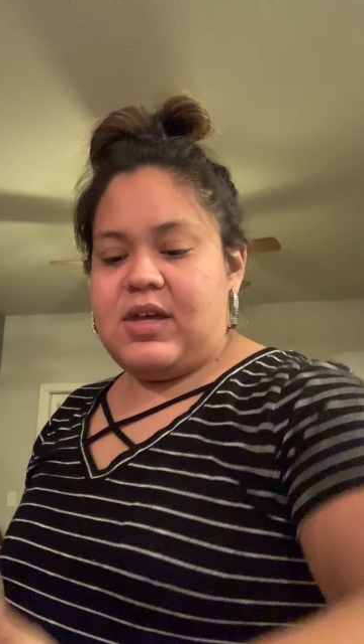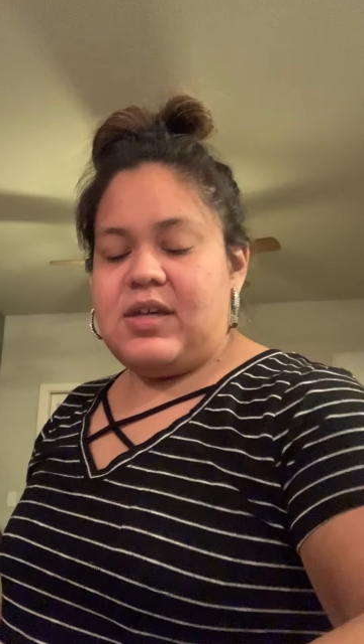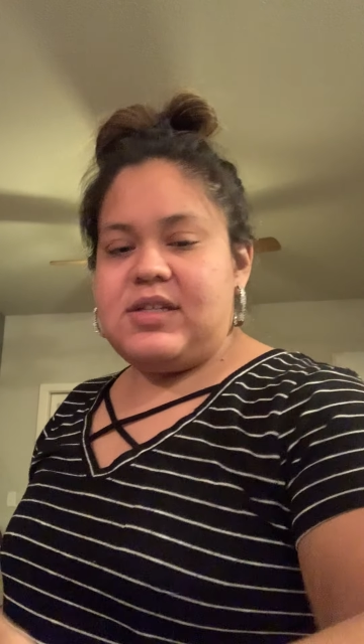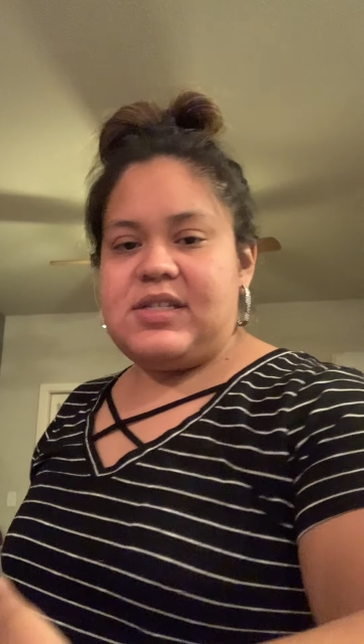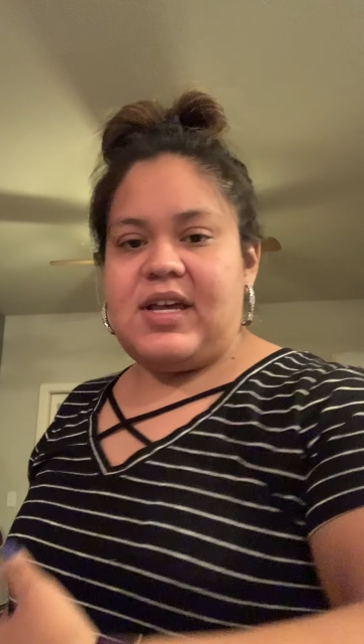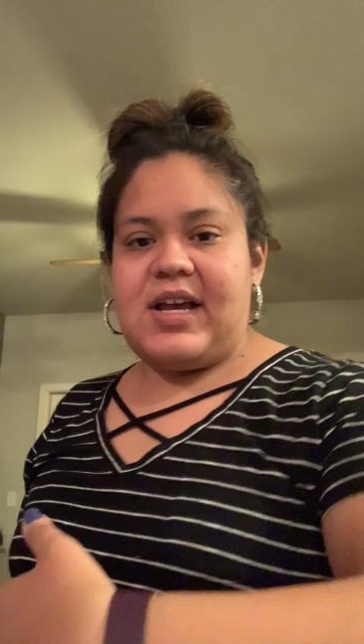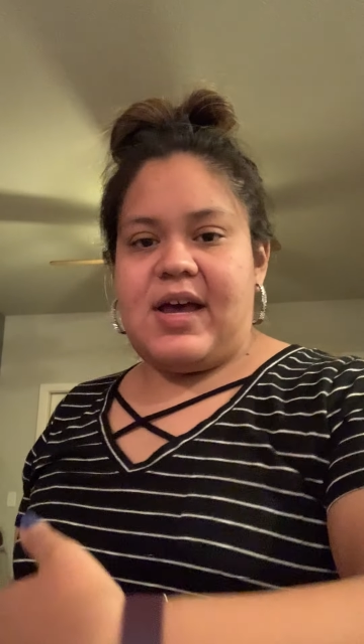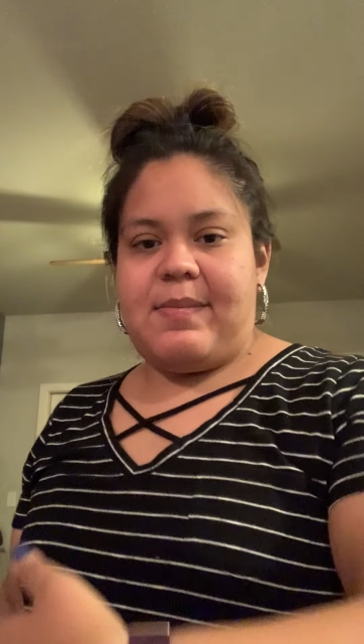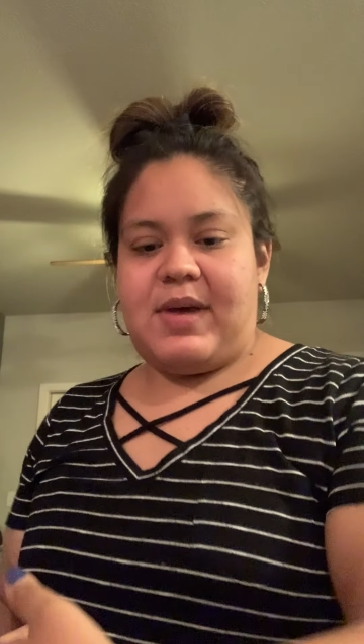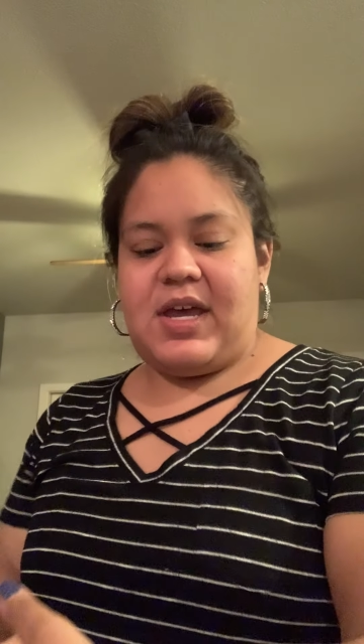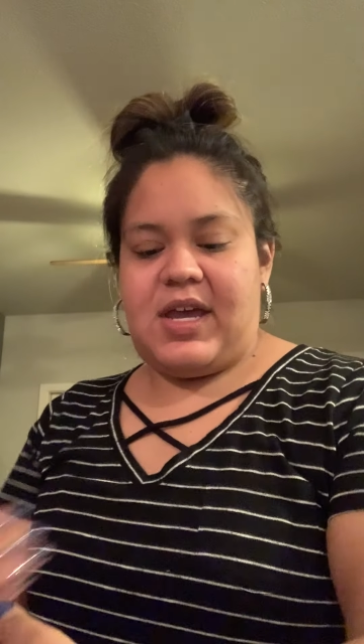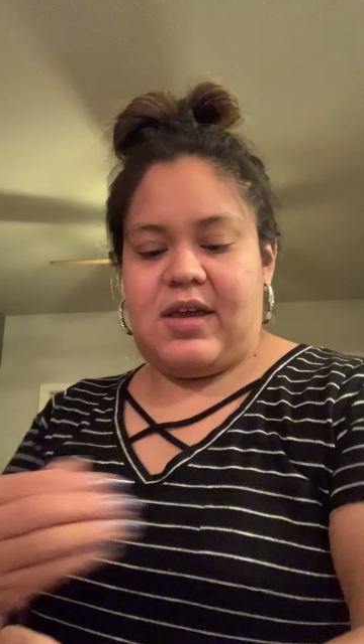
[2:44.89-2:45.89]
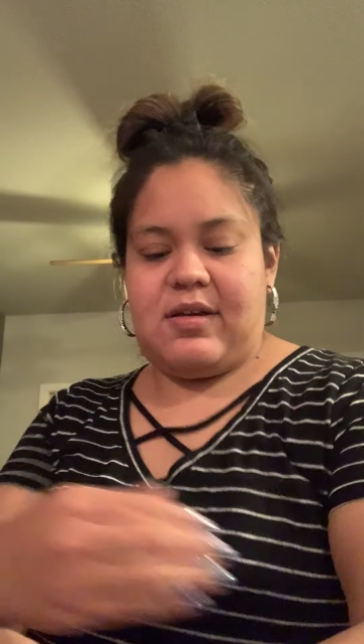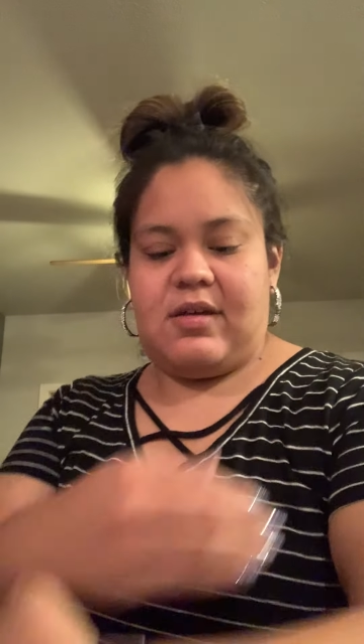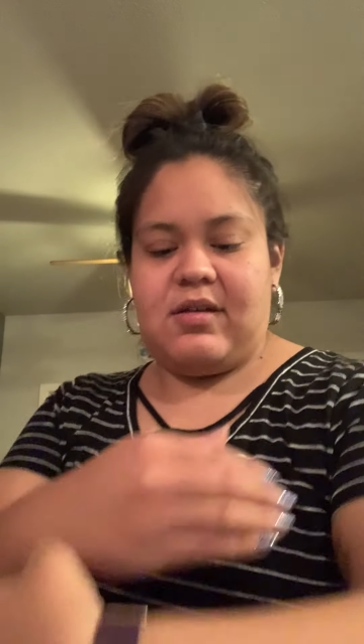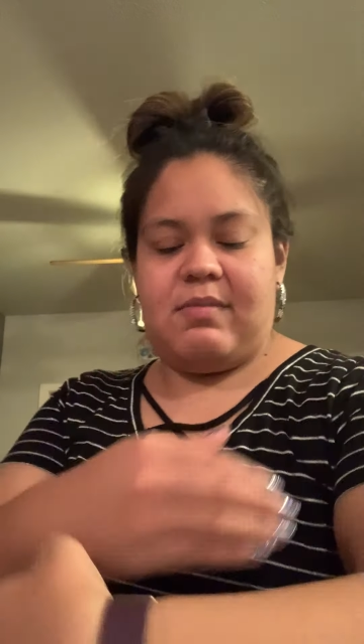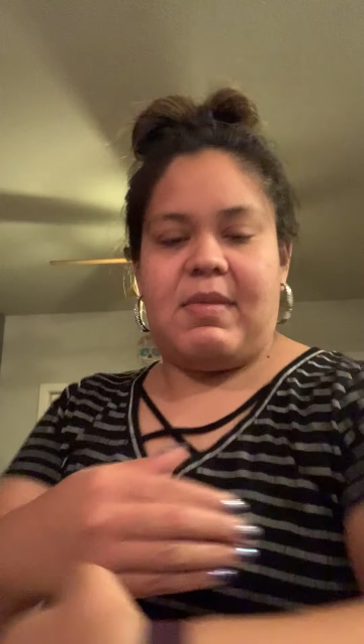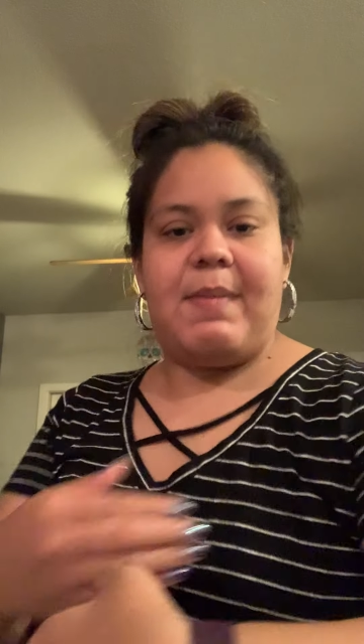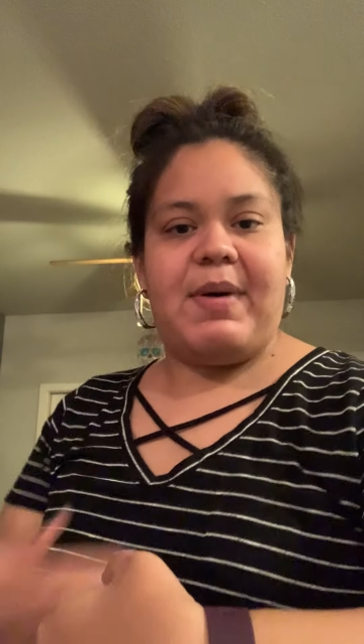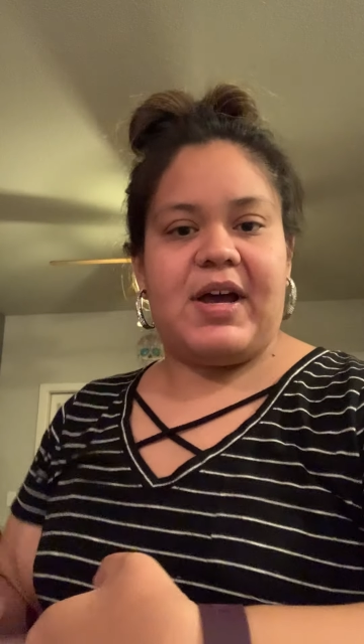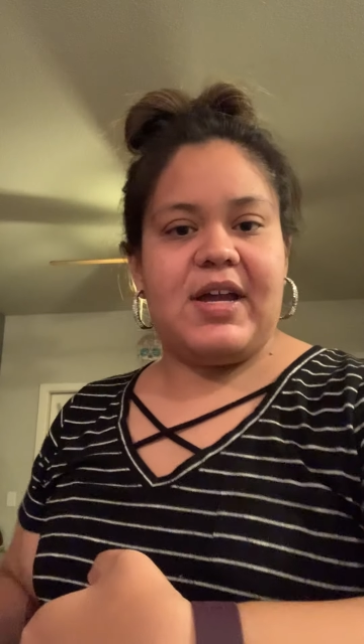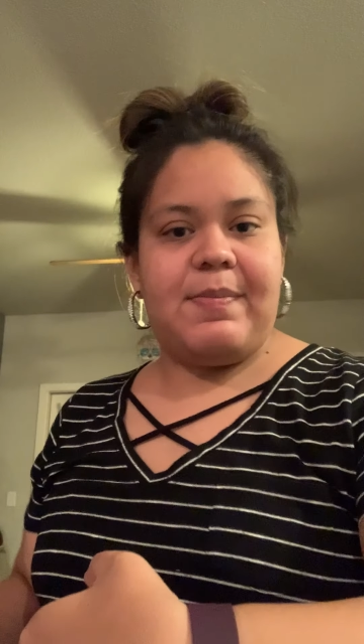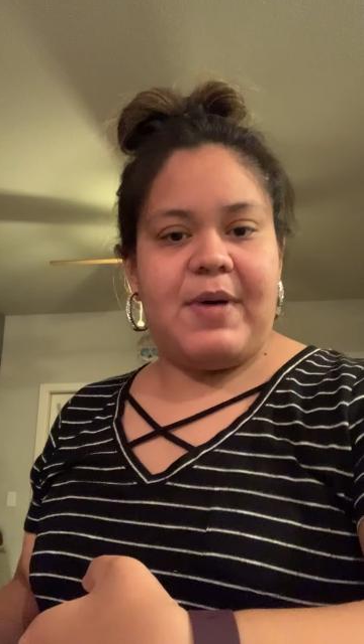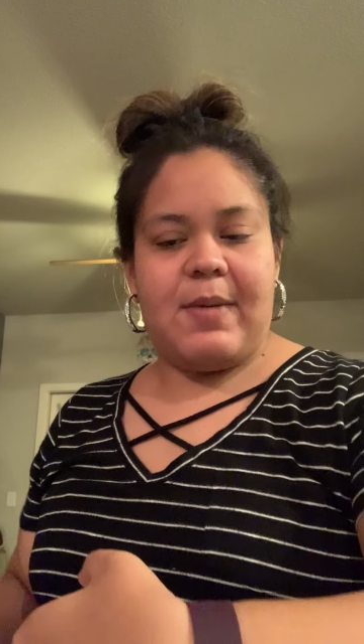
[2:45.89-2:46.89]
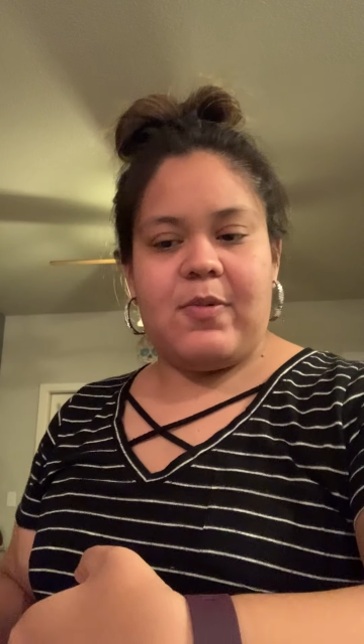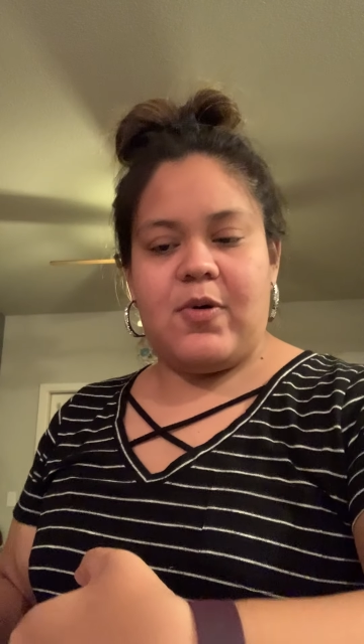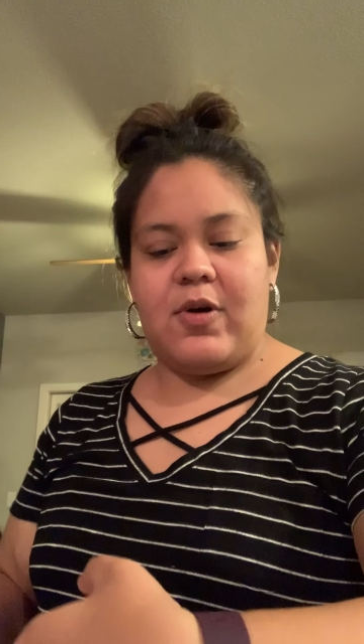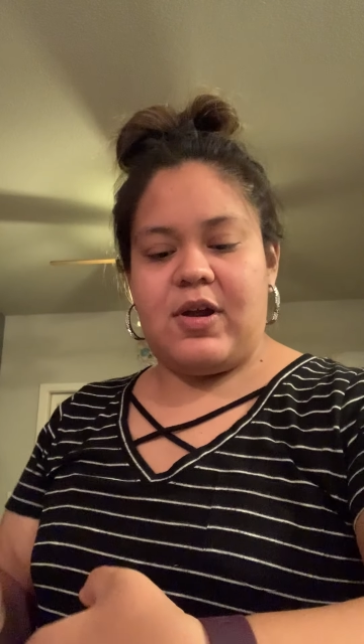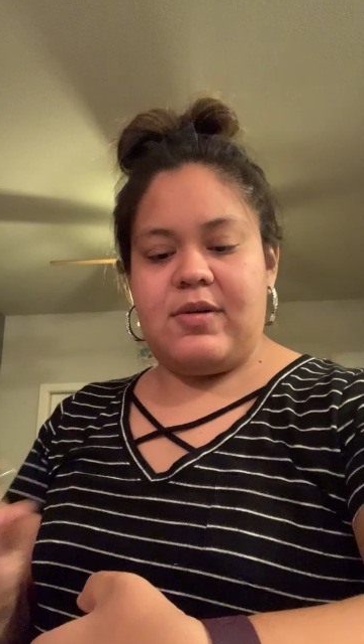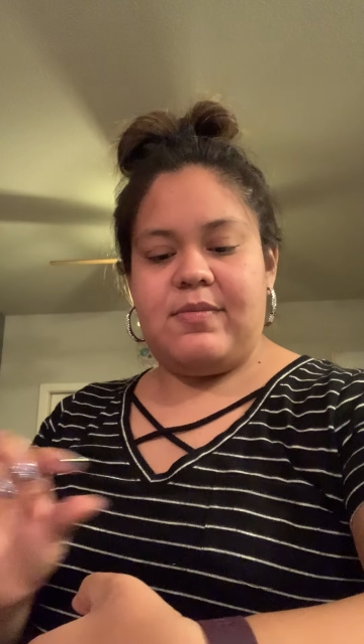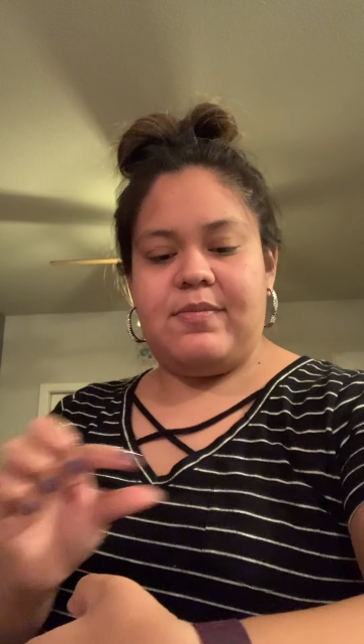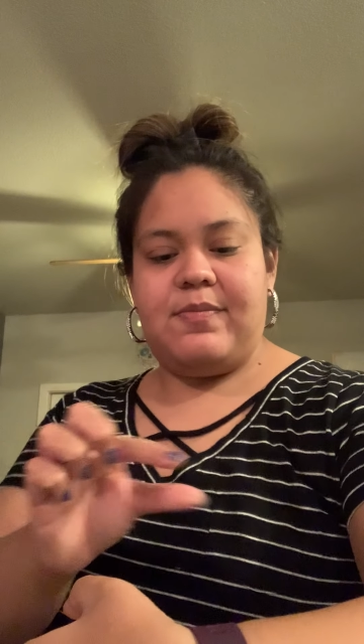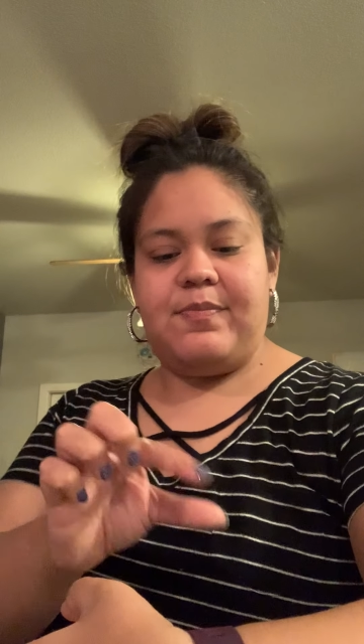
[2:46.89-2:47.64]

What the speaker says: So I got my bucket of popcorn.